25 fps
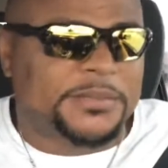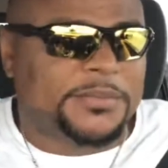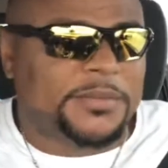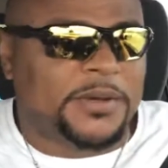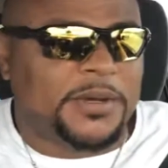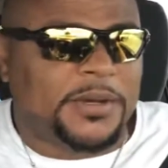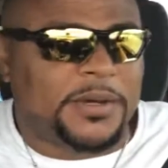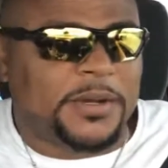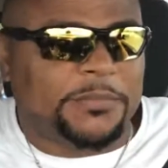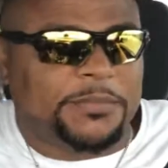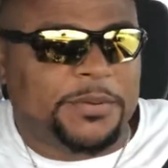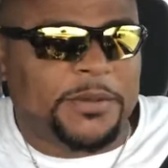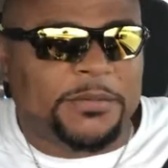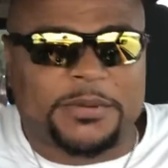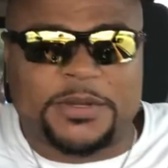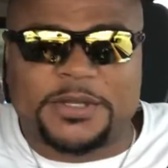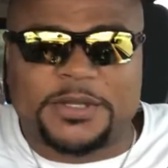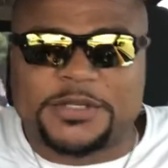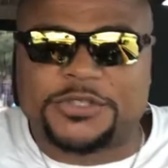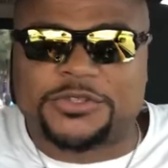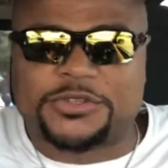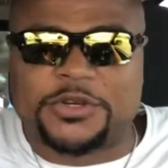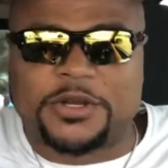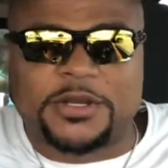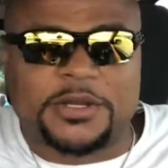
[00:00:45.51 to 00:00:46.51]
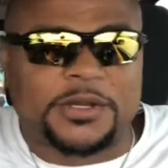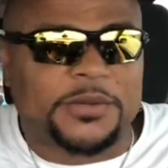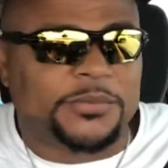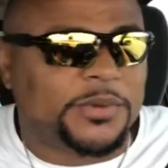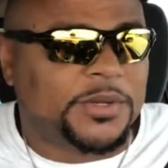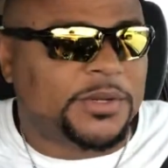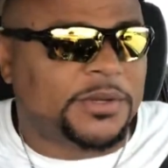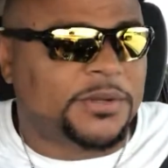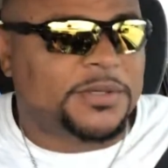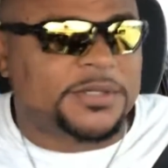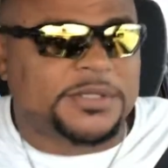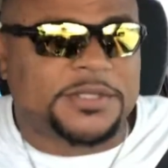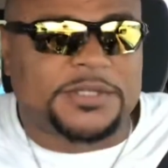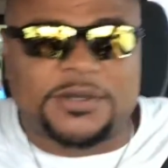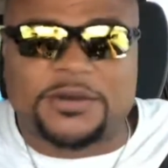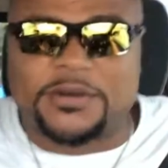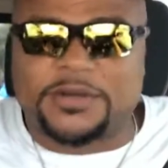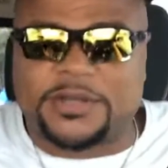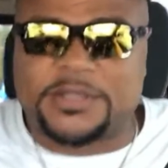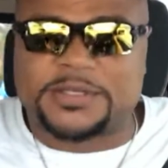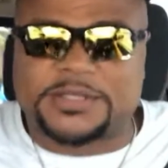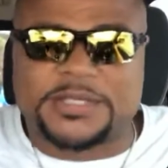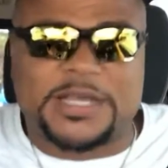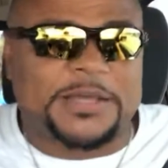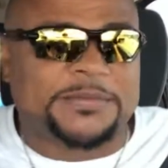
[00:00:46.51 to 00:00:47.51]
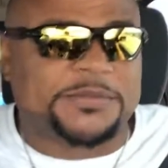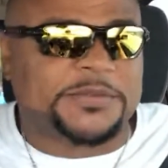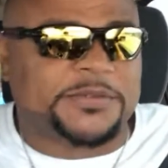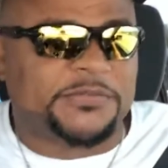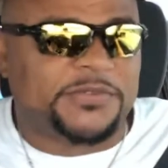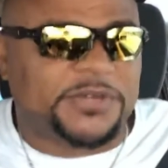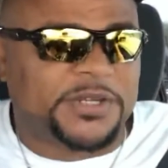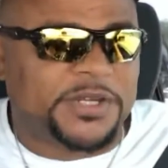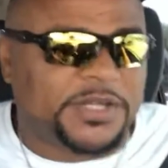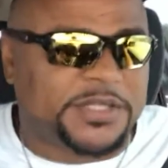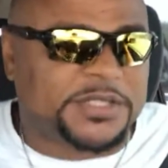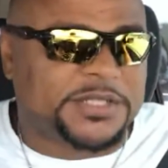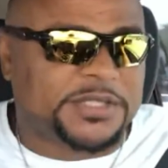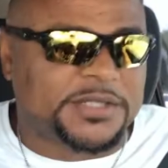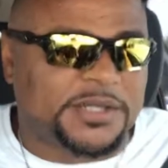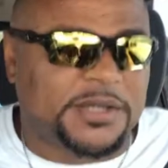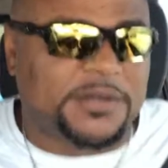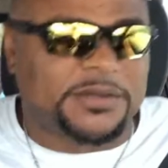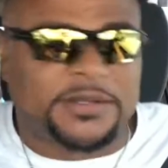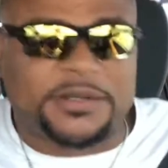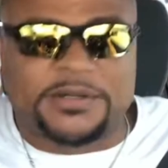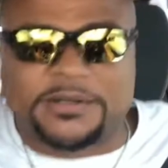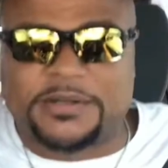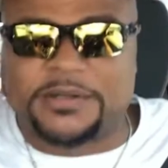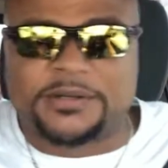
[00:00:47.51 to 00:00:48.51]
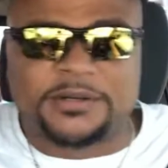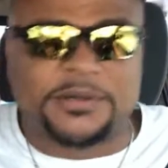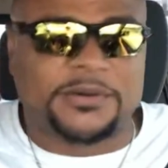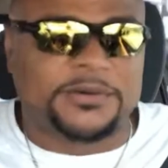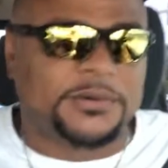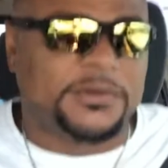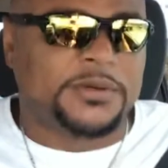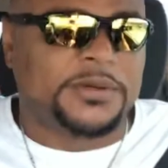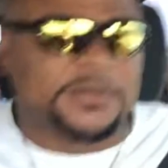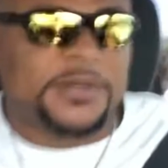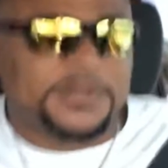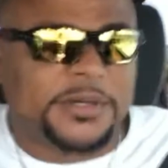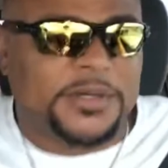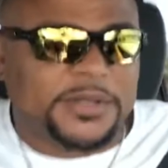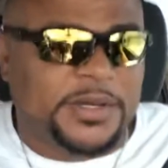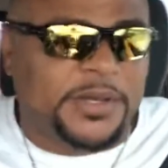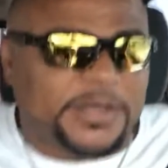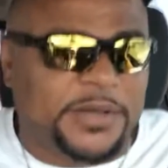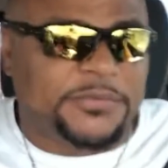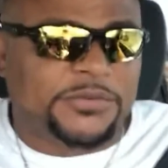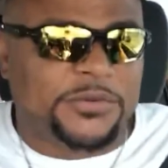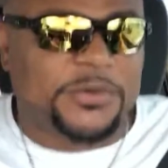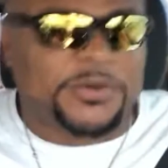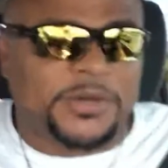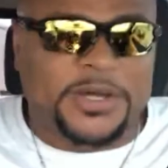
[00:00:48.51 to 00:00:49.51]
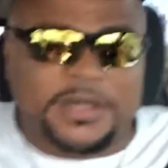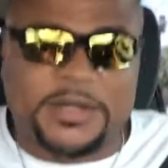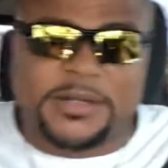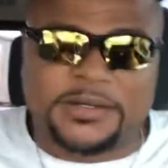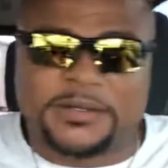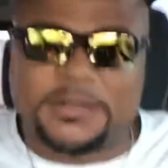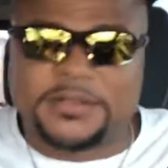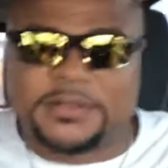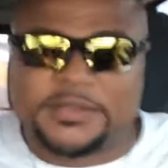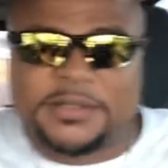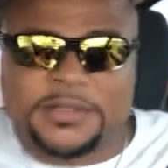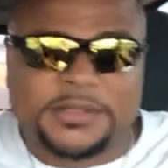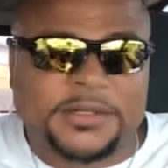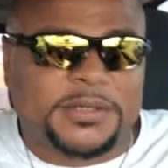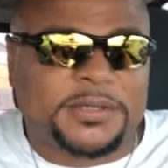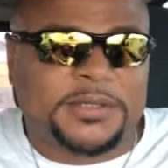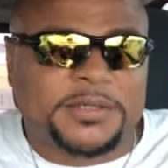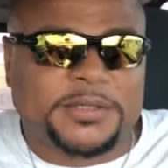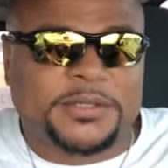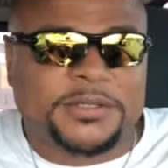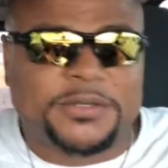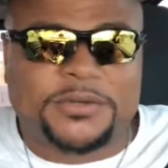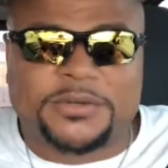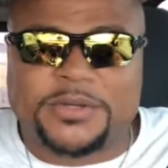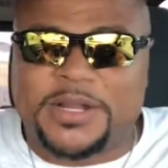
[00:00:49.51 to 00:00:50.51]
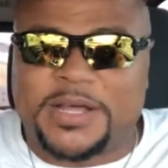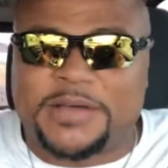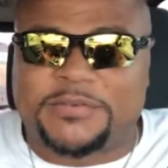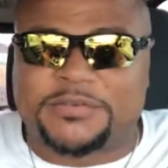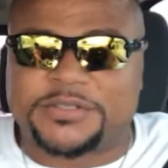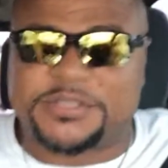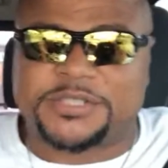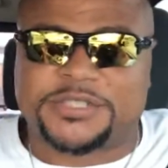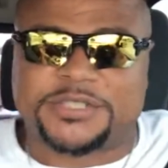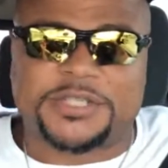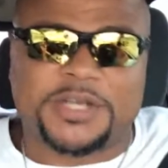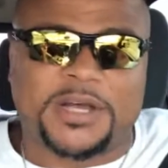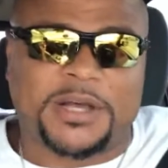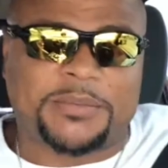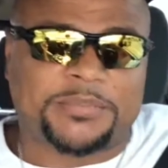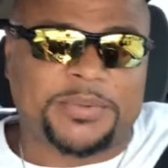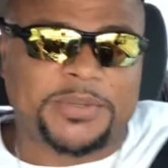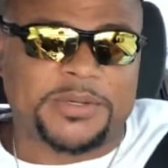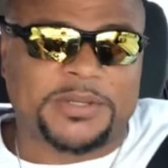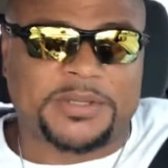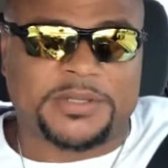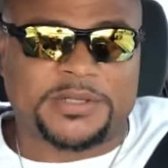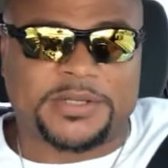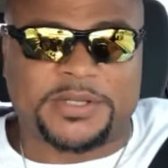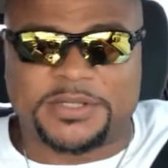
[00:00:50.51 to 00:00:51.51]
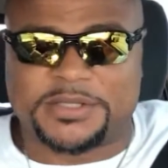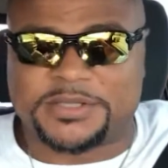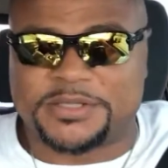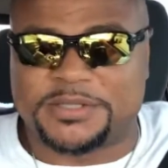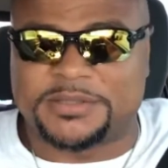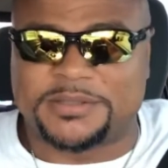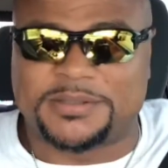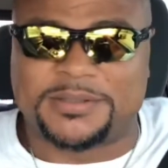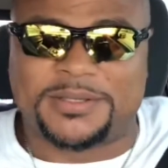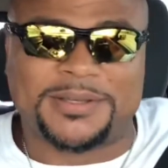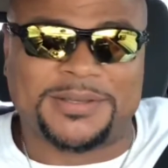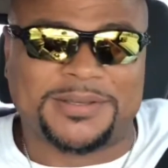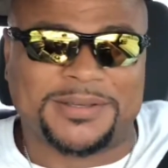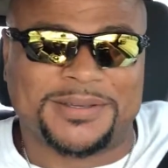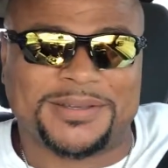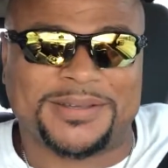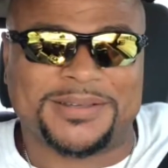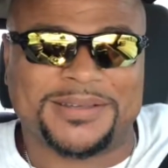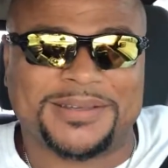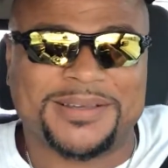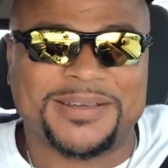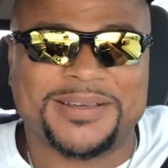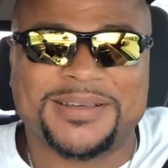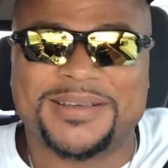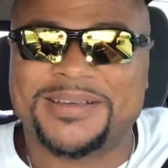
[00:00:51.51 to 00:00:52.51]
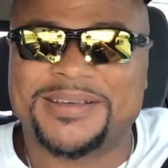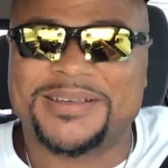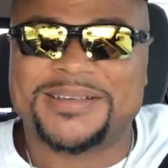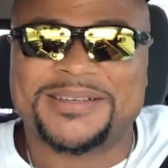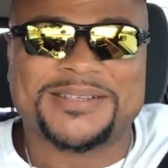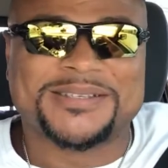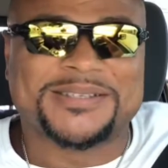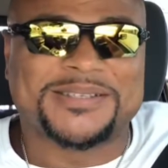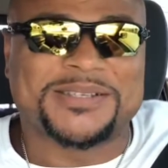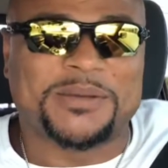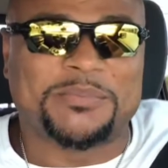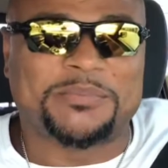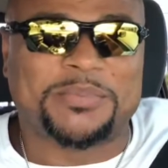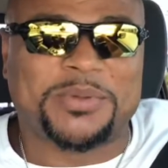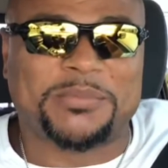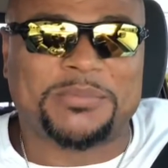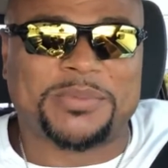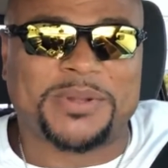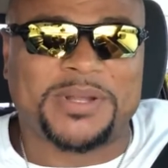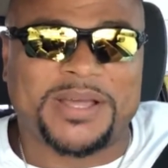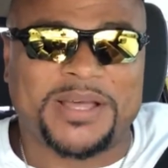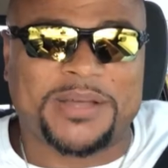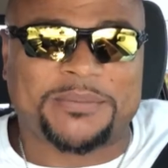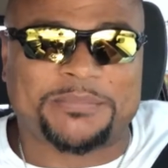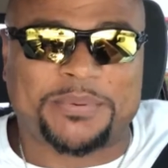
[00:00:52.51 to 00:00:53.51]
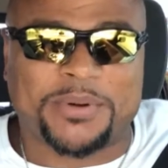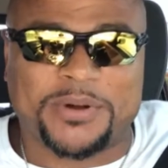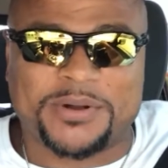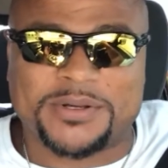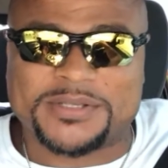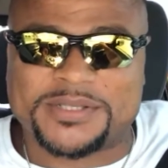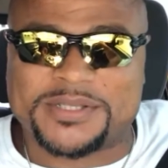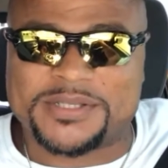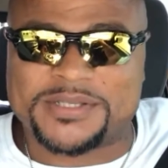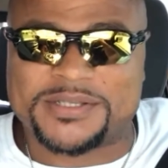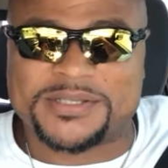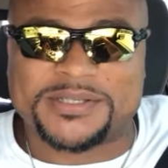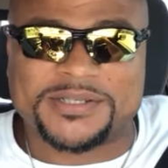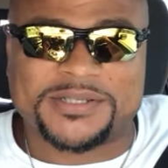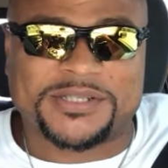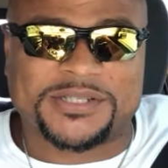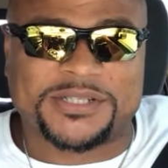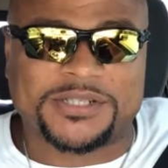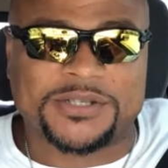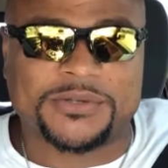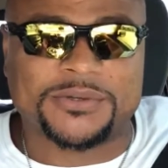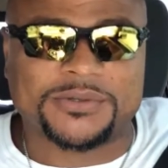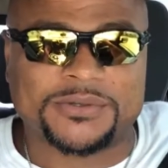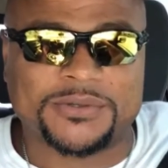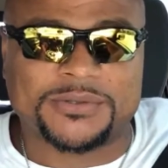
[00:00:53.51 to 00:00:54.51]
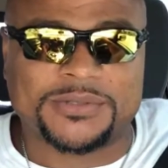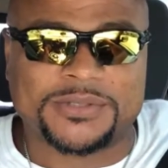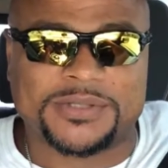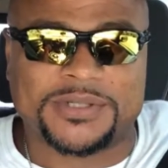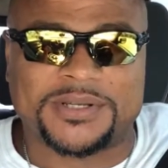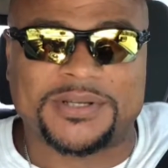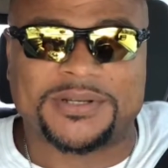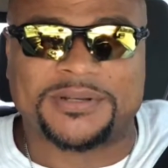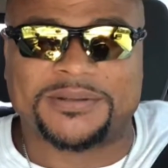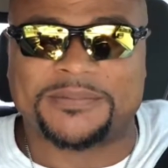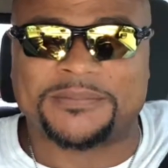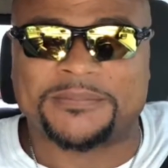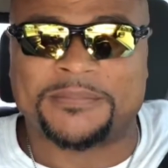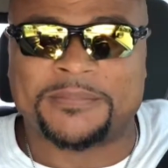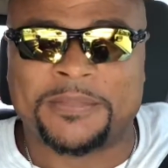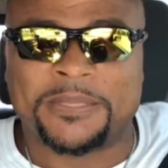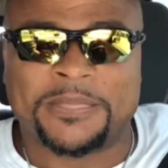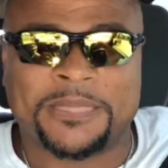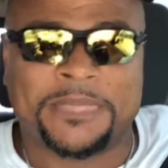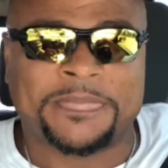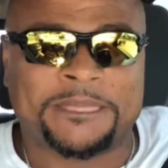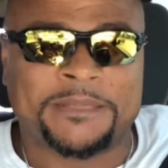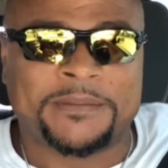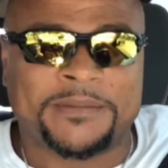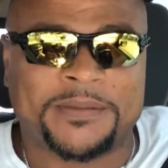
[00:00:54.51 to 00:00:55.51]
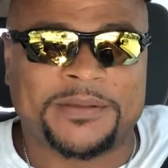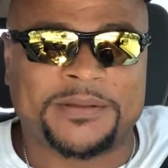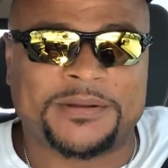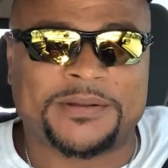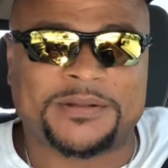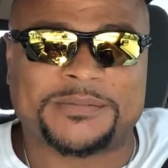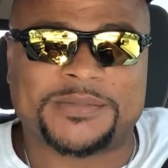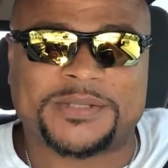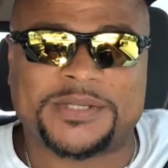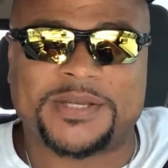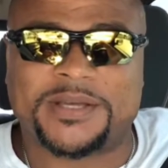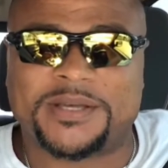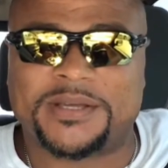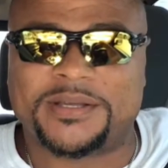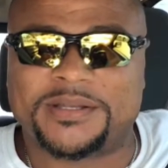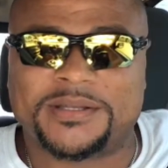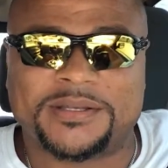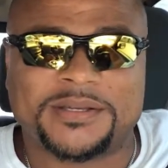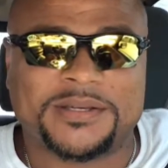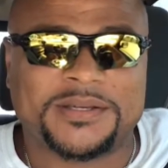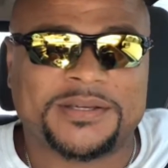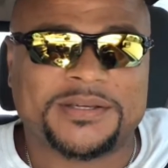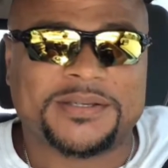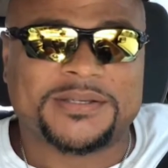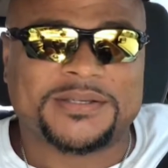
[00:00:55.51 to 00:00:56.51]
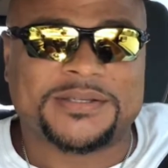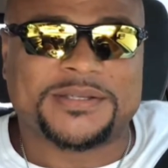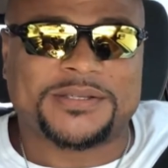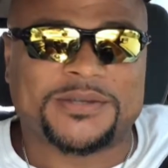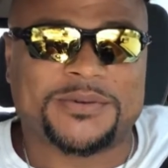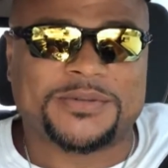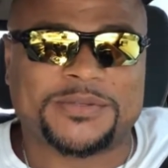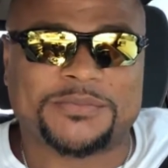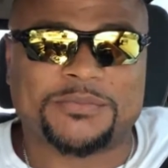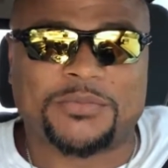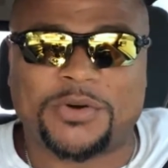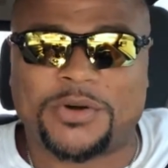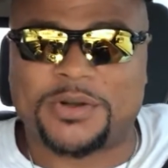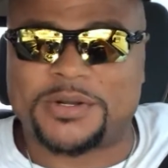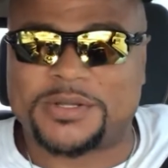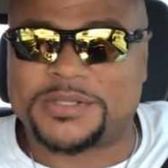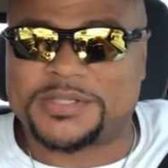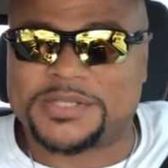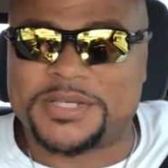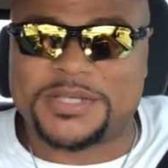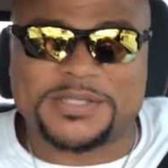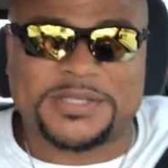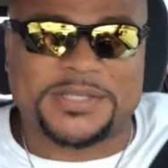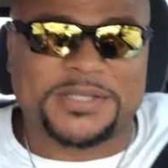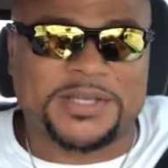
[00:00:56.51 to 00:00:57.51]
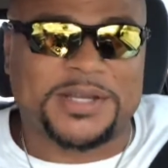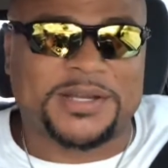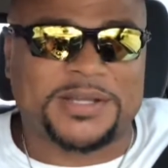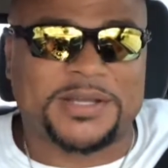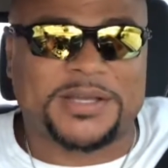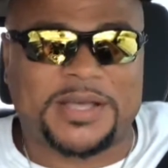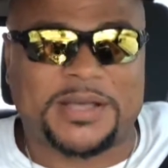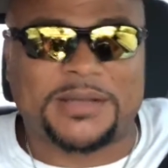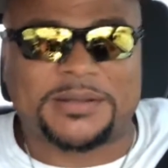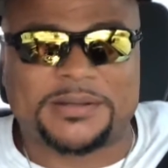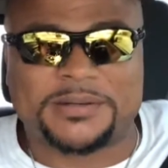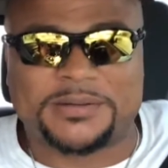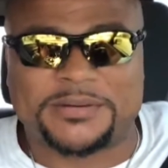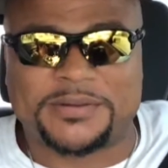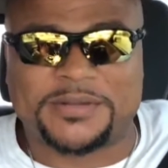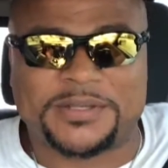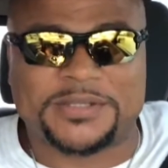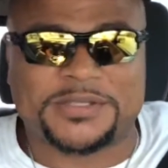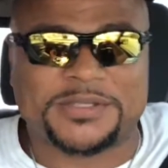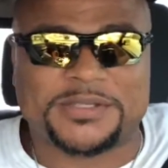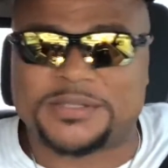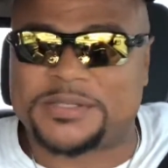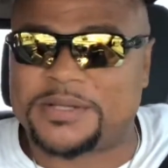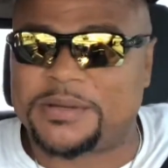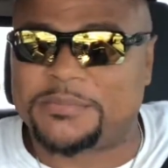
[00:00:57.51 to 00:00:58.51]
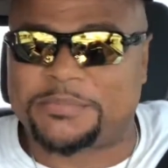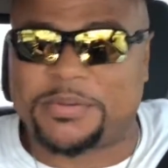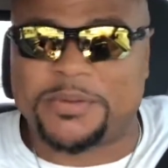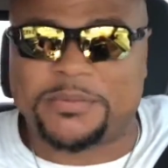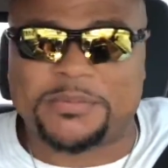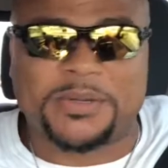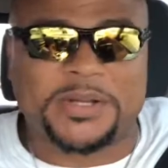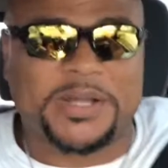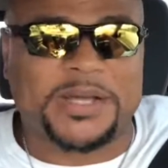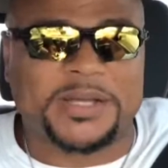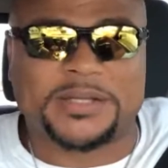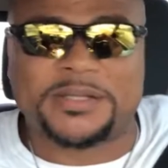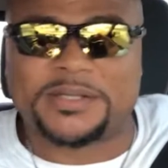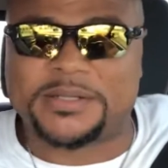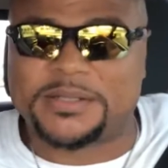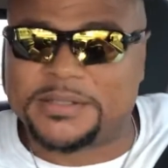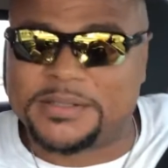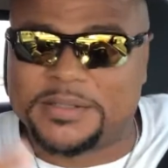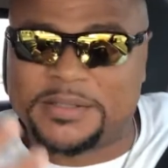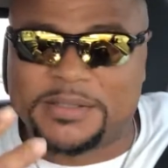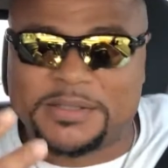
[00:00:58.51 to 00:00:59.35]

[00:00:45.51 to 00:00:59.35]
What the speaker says: other people are struggling with. It's all types of addictions out here, If you you could have a shopping addiction. Some people like purses and shoes, and you know what I'm saying. So it's more than just any kind of addiction. Some people like to